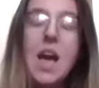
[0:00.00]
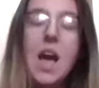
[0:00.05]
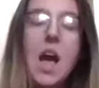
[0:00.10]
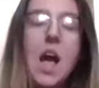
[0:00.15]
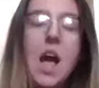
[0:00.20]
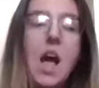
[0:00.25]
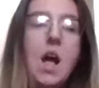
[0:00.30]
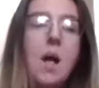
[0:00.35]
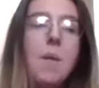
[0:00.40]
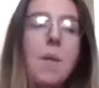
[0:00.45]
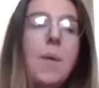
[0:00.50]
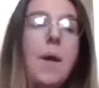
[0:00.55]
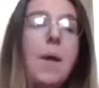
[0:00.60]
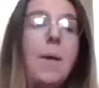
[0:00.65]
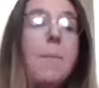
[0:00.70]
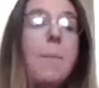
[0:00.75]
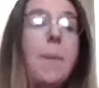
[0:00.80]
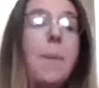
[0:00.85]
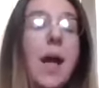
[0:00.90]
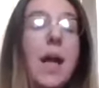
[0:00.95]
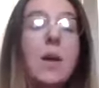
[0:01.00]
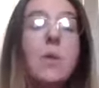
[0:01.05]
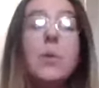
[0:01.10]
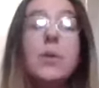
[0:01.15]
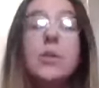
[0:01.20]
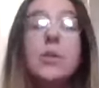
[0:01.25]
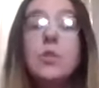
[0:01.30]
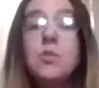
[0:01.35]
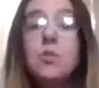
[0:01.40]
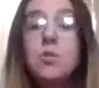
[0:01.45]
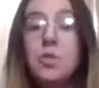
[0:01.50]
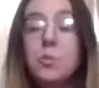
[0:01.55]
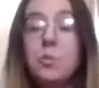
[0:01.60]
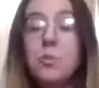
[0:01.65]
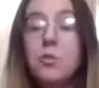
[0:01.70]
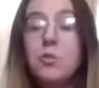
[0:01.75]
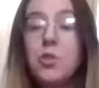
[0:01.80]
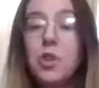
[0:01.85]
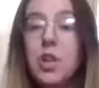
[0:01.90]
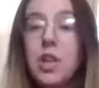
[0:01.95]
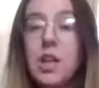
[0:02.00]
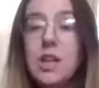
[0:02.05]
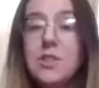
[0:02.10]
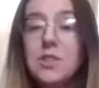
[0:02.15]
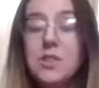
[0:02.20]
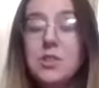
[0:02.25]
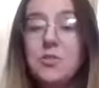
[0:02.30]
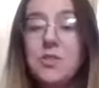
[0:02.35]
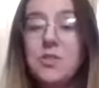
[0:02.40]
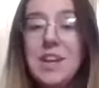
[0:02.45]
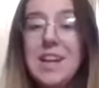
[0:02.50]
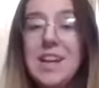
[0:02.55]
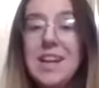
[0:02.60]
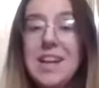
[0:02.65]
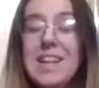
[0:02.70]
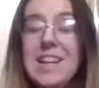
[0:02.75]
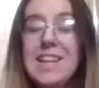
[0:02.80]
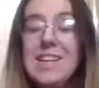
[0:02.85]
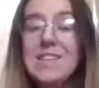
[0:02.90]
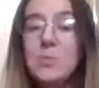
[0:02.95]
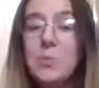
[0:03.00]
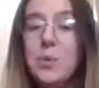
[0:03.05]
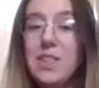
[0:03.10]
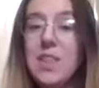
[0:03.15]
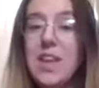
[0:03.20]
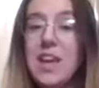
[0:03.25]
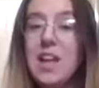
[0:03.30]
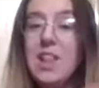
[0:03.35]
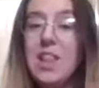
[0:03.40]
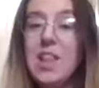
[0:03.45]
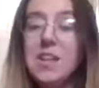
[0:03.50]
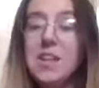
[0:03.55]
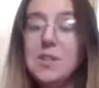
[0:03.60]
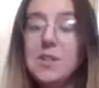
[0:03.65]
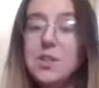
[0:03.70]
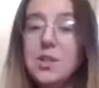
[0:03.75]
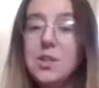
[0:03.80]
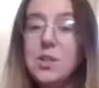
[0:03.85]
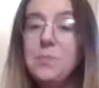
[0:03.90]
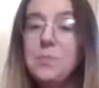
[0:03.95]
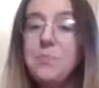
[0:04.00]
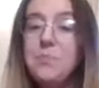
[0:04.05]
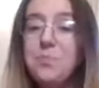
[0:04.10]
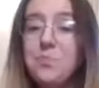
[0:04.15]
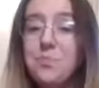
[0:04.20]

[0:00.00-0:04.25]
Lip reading: But what's normal for cluster feeding is when they cluster